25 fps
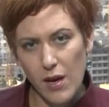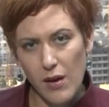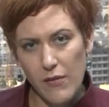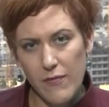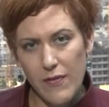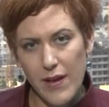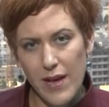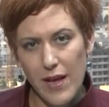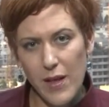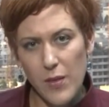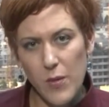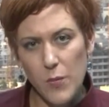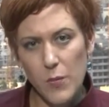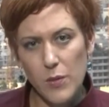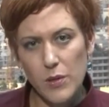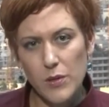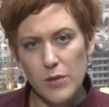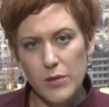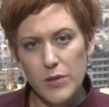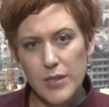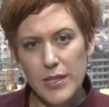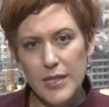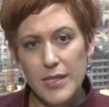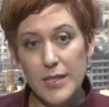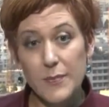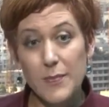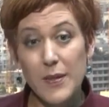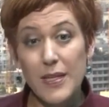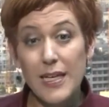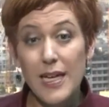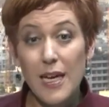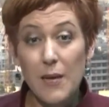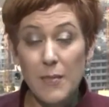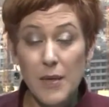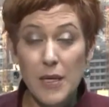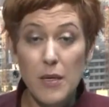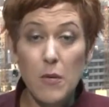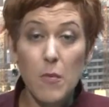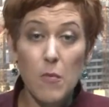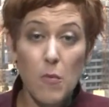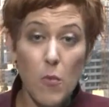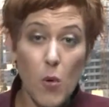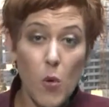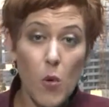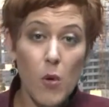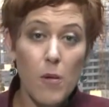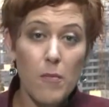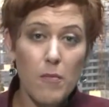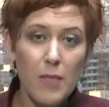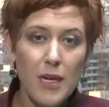of how the world is becoming
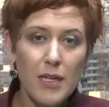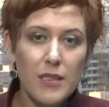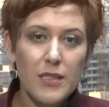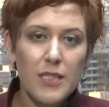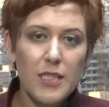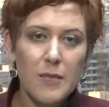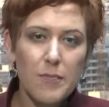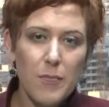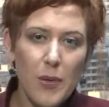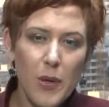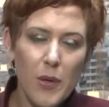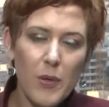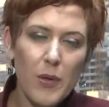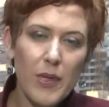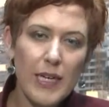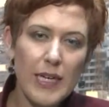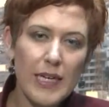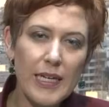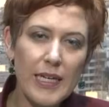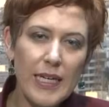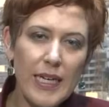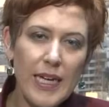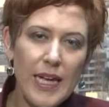more multipolar,